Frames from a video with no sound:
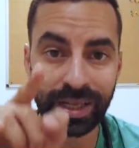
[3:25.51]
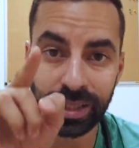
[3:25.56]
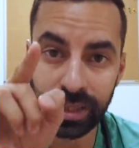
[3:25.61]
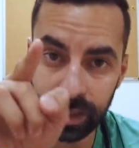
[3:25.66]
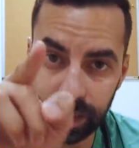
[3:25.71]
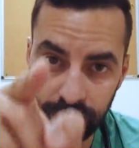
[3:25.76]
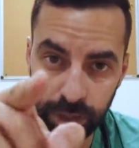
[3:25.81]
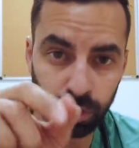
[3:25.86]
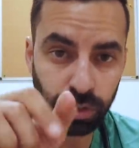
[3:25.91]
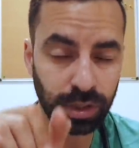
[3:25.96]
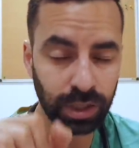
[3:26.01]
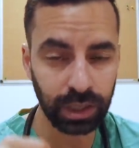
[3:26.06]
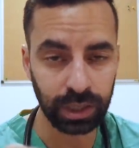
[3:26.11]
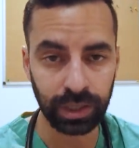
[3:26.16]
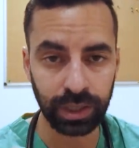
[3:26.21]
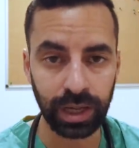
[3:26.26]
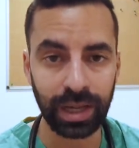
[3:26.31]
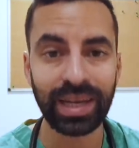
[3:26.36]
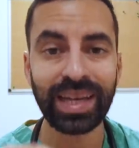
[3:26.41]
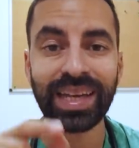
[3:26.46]
I see you
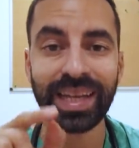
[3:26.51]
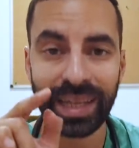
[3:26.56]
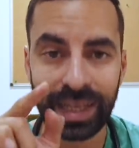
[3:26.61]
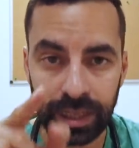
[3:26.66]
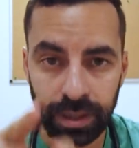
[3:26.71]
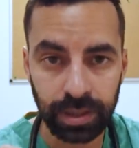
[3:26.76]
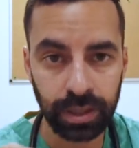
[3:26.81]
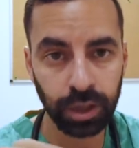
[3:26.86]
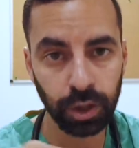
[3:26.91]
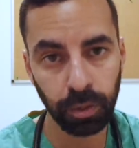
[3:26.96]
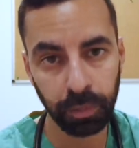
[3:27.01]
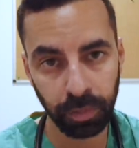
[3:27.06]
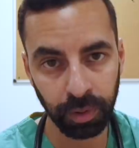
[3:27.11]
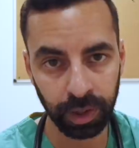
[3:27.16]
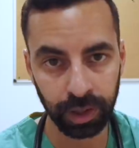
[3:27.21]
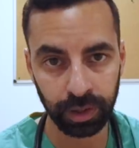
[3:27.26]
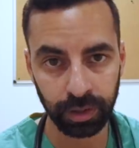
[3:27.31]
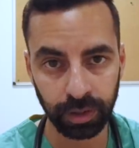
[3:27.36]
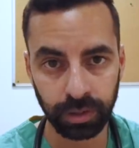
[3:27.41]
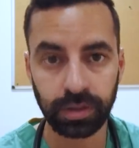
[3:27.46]
sitting there eating your
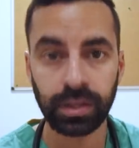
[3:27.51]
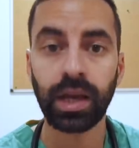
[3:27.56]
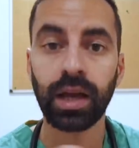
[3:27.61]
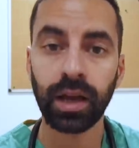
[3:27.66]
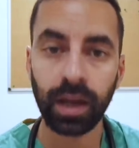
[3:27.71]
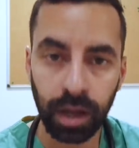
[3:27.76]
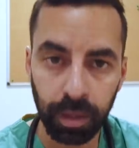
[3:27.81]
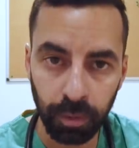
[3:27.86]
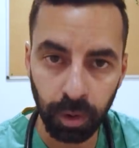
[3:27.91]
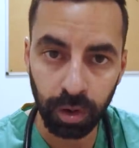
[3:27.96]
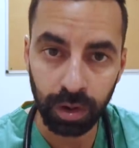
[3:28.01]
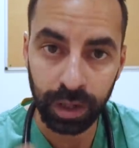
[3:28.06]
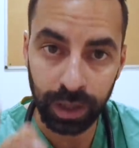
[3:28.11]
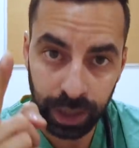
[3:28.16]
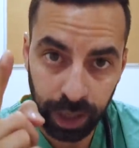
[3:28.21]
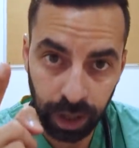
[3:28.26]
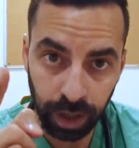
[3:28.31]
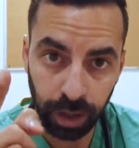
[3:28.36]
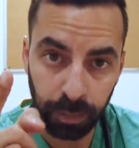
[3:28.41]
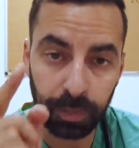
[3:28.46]
Pringles. Come
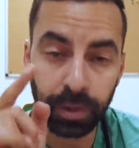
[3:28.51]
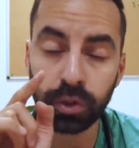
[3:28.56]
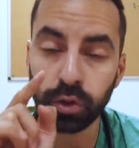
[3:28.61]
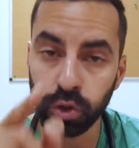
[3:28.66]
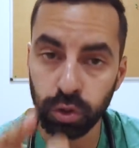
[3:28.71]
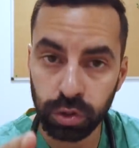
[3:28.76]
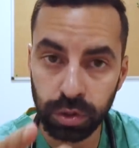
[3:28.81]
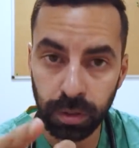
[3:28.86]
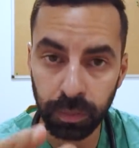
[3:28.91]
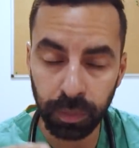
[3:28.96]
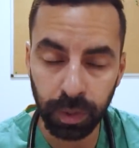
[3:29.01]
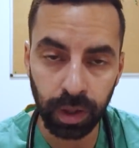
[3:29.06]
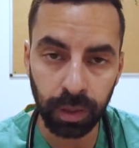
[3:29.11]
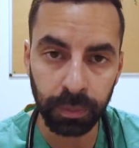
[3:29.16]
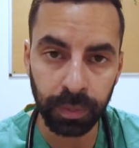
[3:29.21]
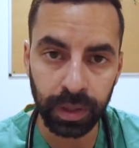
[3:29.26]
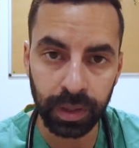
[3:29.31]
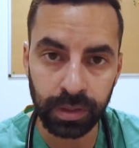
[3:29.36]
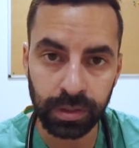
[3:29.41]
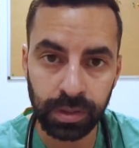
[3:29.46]
on, get up, do some
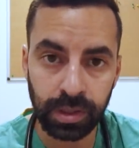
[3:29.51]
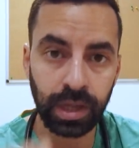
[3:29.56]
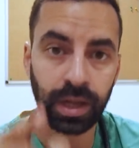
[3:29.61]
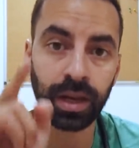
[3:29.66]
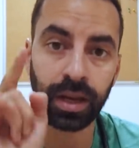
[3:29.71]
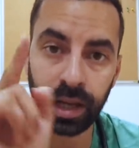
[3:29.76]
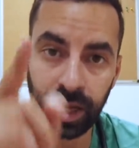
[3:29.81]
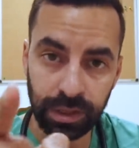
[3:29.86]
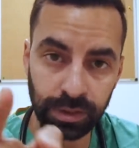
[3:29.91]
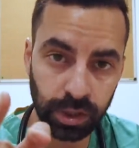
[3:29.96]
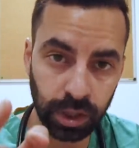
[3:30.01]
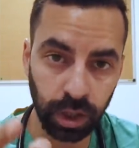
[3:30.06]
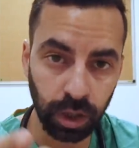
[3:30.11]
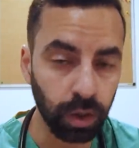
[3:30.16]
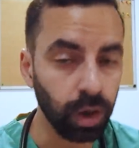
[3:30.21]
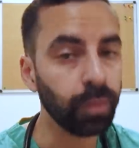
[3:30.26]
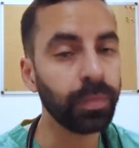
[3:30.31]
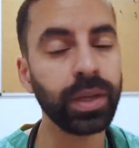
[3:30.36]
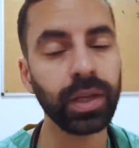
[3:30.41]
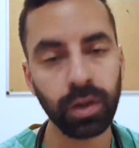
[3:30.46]
burpees. Let's
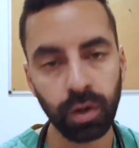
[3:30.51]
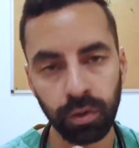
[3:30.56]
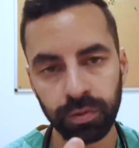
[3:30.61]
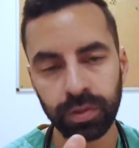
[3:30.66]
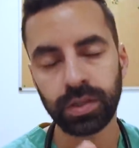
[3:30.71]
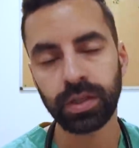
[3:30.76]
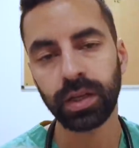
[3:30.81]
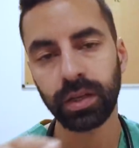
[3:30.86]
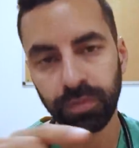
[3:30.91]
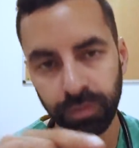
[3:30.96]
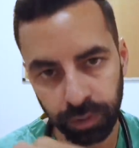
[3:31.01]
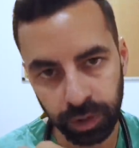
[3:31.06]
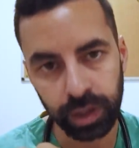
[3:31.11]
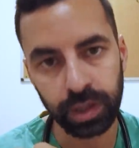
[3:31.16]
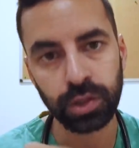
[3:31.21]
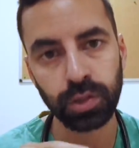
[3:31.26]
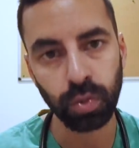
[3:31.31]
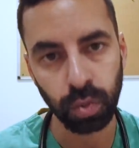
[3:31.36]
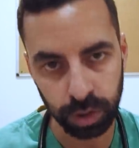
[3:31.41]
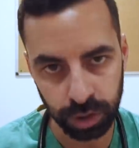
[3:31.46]
go. I mean, obviously
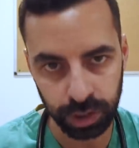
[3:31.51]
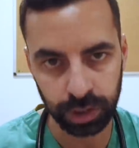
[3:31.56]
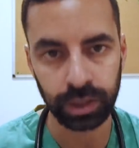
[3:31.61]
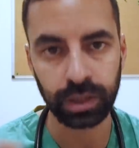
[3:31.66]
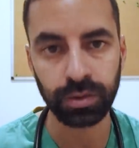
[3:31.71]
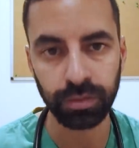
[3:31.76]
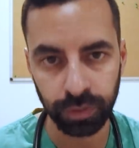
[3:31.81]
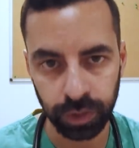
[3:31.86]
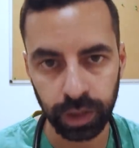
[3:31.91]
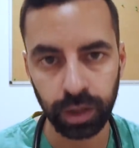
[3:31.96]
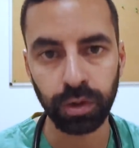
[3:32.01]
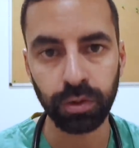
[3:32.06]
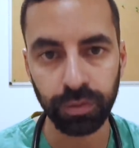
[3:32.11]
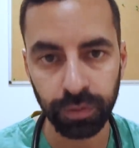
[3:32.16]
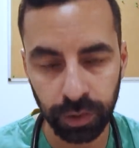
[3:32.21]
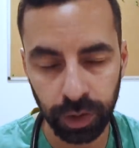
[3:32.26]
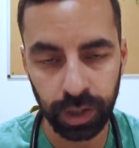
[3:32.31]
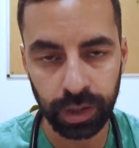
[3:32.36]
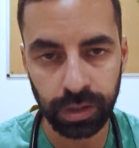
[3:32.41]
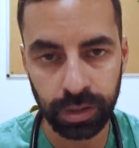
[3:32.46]
finish watching this video
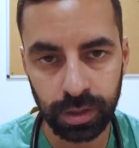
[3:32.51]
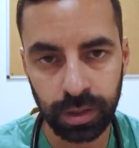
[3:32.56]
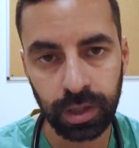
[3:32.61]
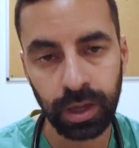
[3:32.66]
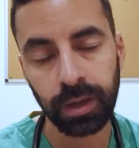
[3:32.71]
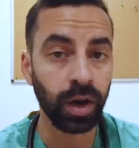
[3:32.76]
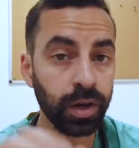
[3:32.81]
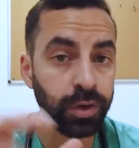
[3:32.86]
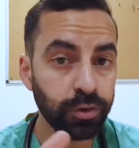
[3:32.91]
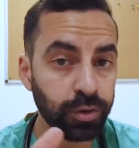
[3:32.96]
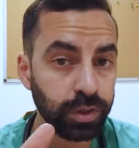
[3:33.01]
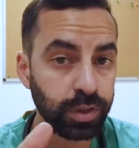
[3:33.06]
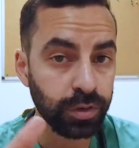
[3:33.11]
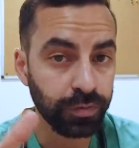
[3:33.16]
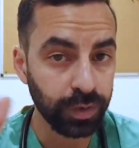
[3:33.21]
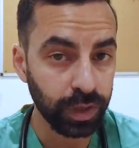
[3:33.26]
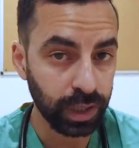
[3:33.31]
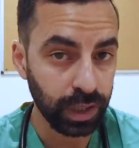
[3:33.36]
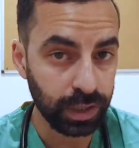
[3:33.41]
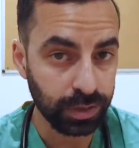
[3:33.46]
first. For hundreds
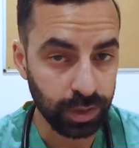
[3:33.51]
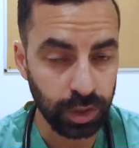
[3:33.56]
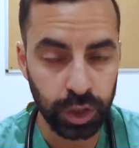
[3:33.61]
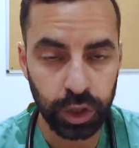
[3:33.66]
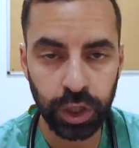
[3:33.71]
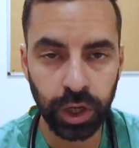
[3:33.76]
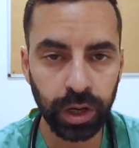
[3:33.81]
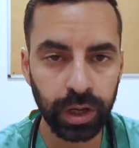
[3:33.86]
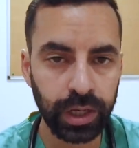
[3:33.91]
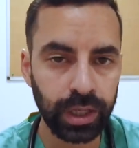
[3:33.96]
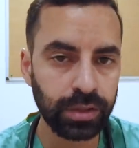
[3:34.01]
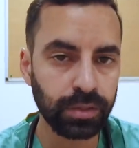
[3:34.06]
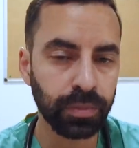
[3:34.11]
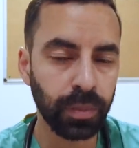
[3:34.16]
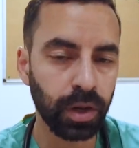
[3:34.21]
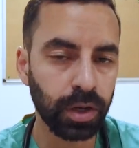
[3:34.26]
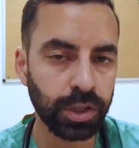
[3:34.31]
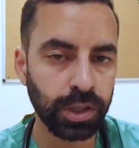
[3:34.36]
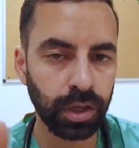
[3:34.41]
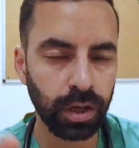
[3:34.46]
of years in Chinese
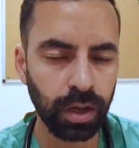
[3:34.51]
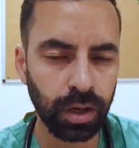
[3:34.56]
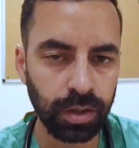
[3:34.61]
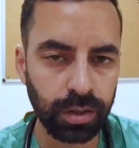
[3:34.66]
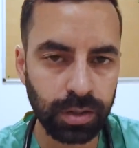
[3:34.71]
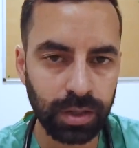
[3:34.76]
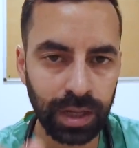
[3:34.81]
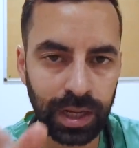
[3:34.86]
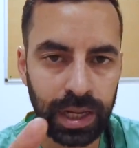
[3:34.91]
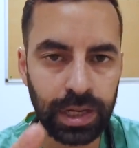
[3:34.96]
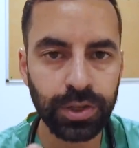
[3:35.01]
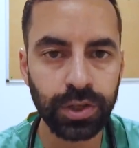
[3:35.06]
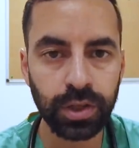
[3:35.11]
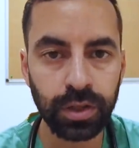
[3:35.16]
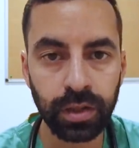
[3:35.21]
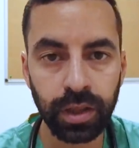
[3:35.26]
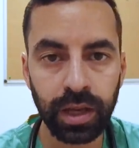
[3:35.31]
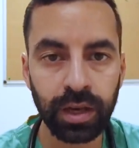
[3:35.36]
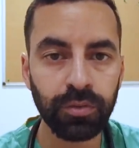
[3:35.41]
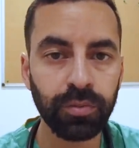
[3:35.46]
martial arts
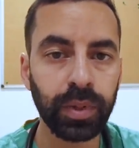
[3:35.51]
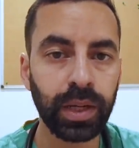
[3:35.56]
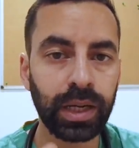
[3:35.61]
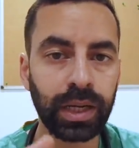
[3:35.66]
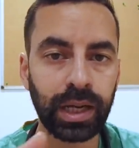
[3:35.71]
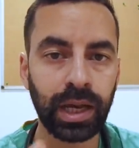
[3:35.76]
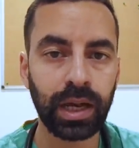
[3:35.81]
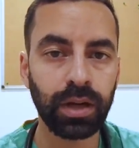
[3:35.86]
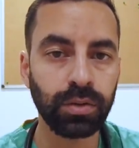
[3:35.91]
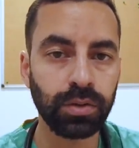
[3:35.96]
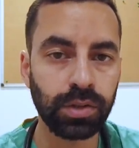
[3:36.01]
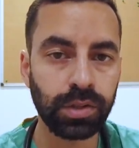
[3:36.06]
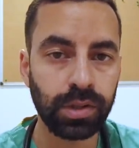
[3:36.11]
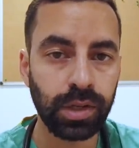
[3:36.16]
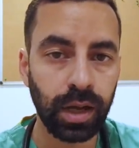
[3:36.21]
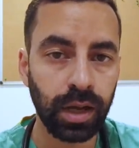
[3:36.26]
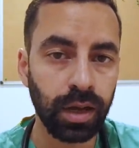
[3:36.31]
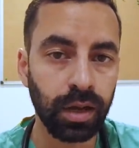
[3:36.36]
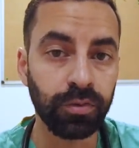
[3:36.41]
legend, there have been accounts